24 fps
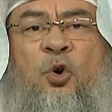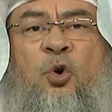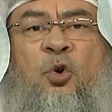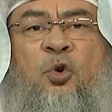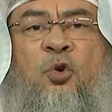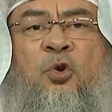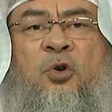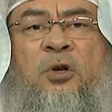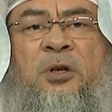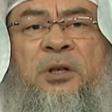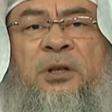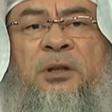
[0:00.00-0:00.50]

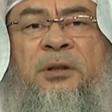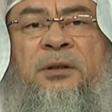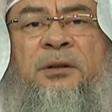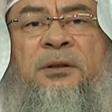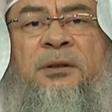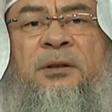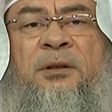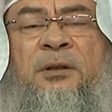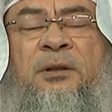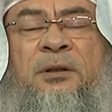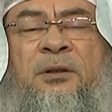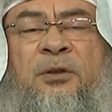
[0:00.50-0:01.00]
ordered
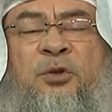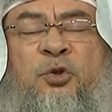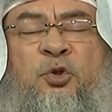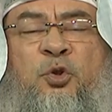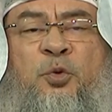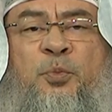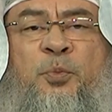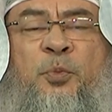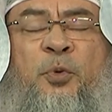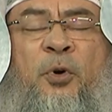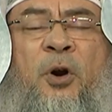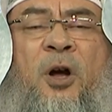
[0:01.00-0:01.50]

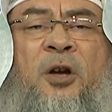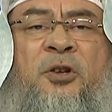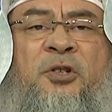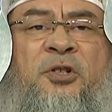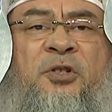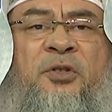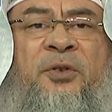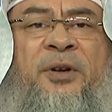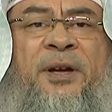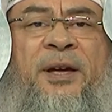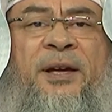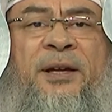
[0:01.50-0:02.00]
to
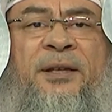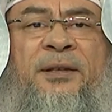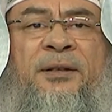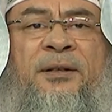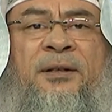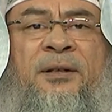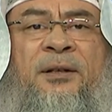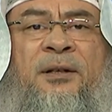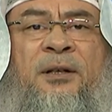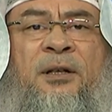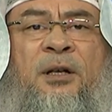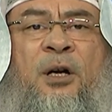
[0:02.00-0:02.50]
prostrate
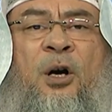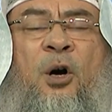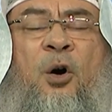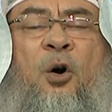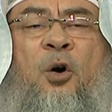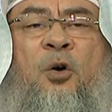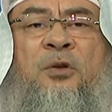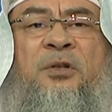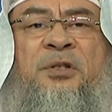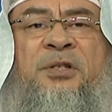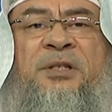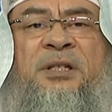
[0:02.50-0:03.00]

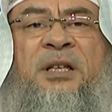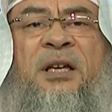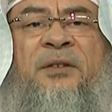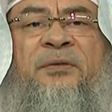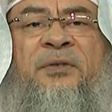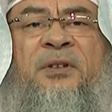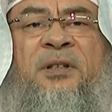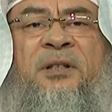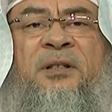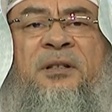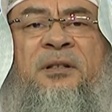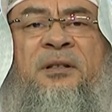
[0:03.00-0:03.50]
on
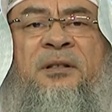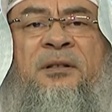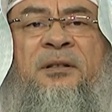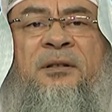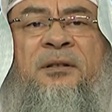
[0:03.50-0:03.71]
7